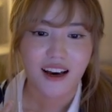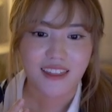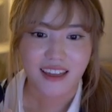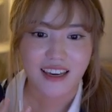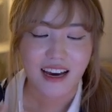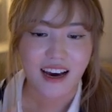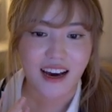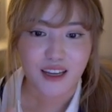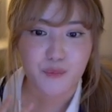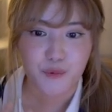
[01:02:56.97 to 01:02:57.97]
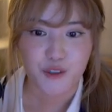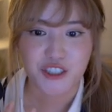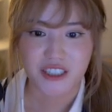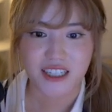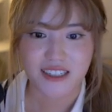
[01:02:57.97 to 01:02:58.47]
like I
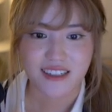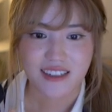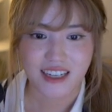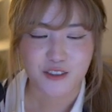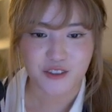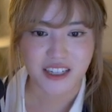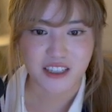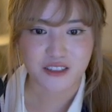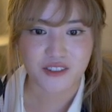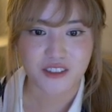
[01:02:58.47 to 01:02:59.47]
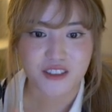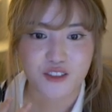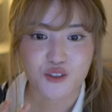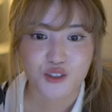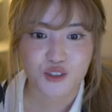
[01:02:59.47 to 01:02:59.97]
appreciate natural extroverts
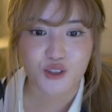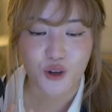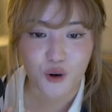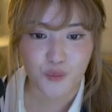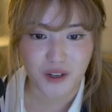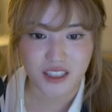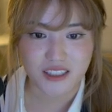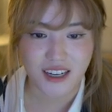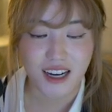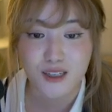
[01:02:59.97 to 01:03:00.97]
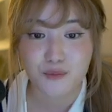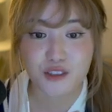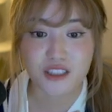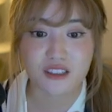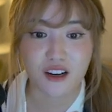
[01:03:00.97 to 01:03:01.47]
so much. I am
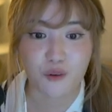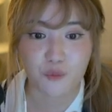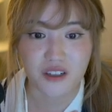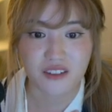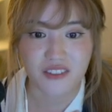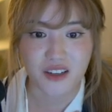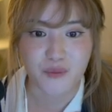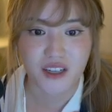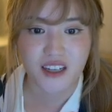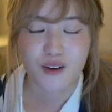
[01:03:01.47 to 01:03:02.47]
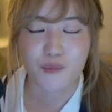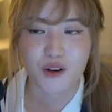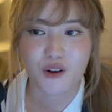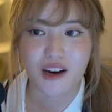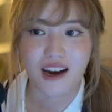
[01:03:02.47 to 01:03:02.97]
just not one of them, but
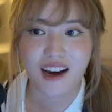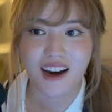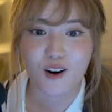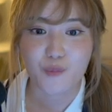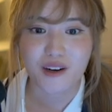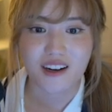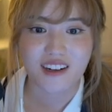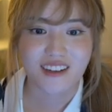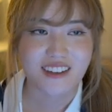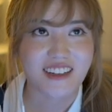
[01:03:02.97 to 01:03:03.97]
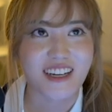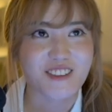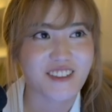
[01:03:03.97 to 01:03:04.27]
oh my god, natural